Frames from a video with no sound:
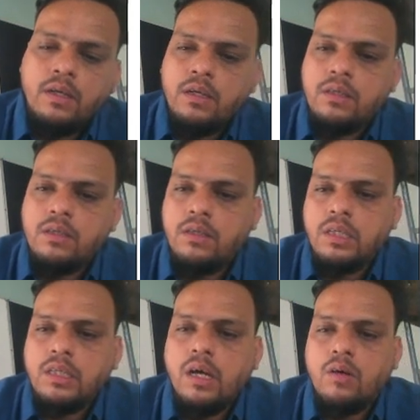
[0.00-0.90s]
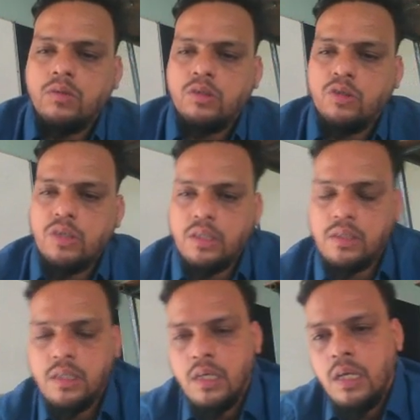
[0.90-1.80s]
30,000 shares.
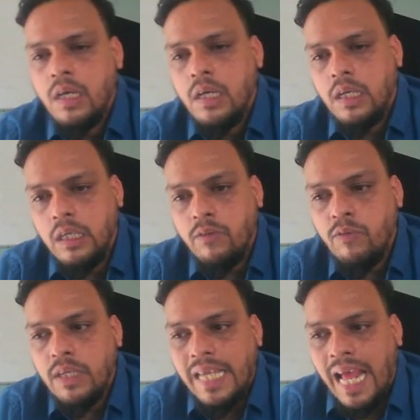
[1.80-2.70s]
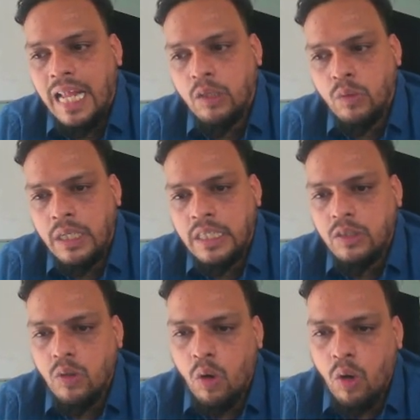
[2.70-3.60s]
If we calculate
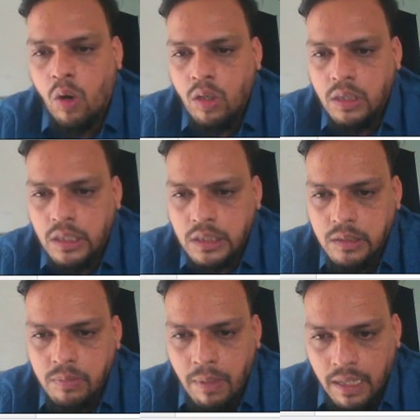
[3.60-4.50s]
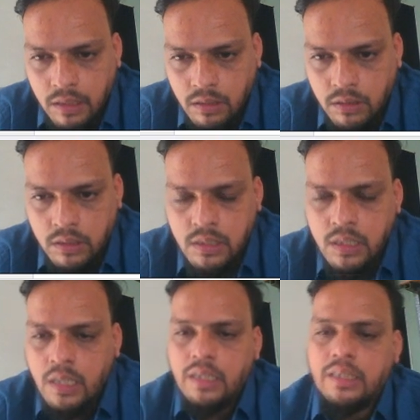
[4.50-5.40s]
all these methods,
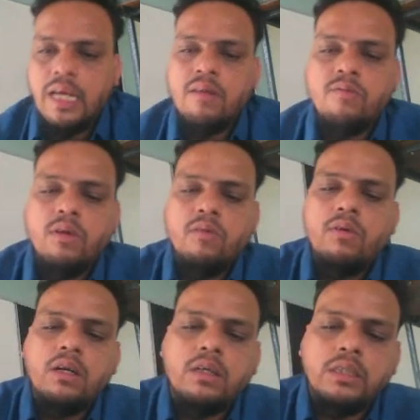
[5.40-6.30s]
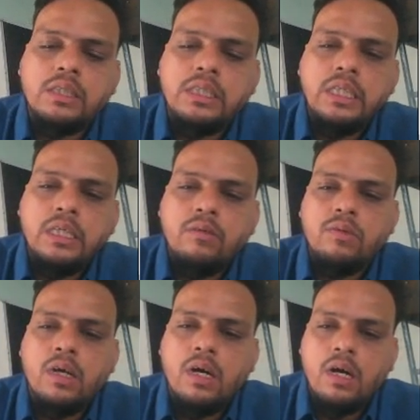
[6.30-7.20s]
then we will receive
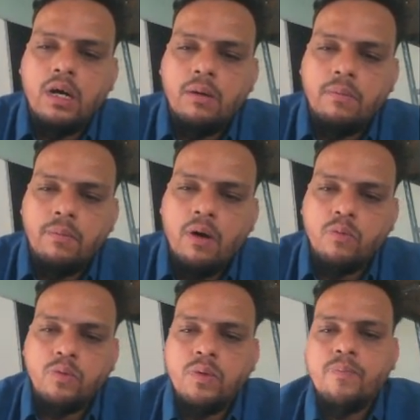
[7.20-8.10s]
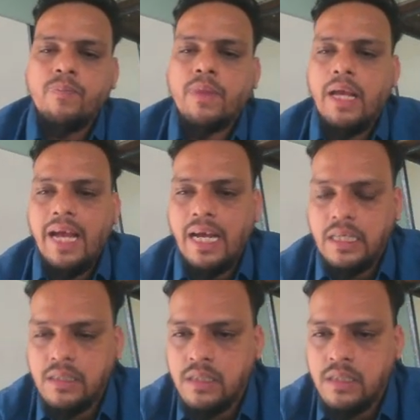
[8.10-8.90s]
the amount as